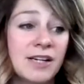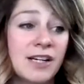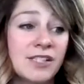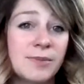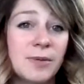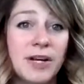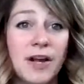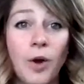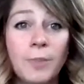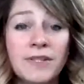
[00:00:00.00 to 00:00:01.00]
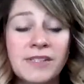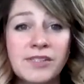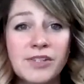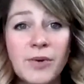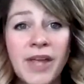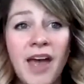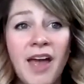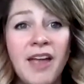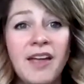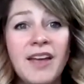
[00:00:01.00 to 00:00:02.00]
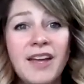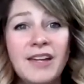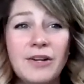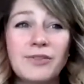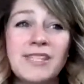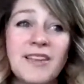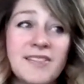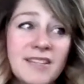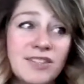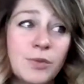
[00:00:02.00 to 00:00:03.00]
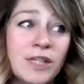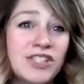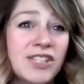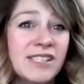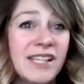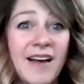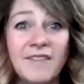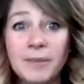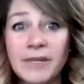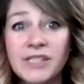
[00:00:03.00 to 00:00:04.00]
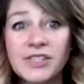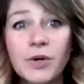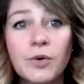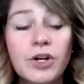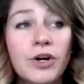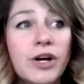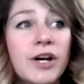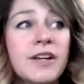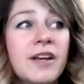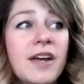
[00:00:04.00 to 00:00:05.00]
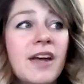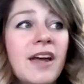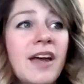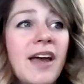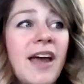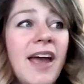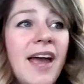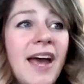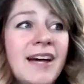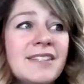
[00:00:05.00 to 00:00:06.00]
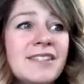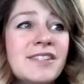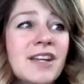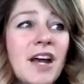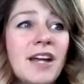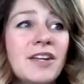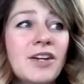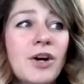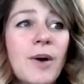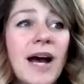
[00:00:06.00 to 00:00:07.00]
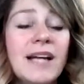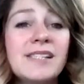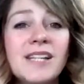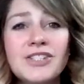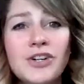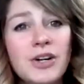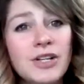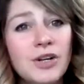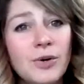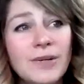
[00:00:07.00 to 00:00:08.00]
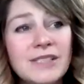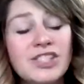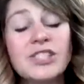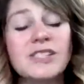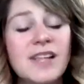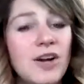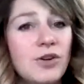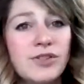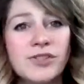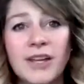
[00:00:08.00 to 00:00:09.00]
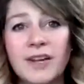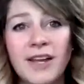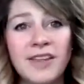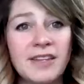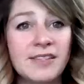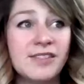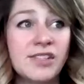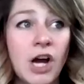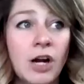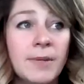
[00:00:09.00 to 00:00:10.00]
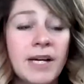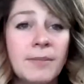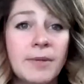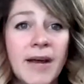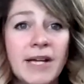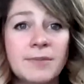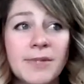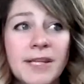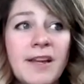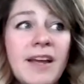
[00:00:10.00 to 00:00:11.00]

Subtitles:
customer. I hope this is okay. You know, since I switched, things haven't been so good. And, you know, I said to her, you know, she also said, I think this is karma coming back to me.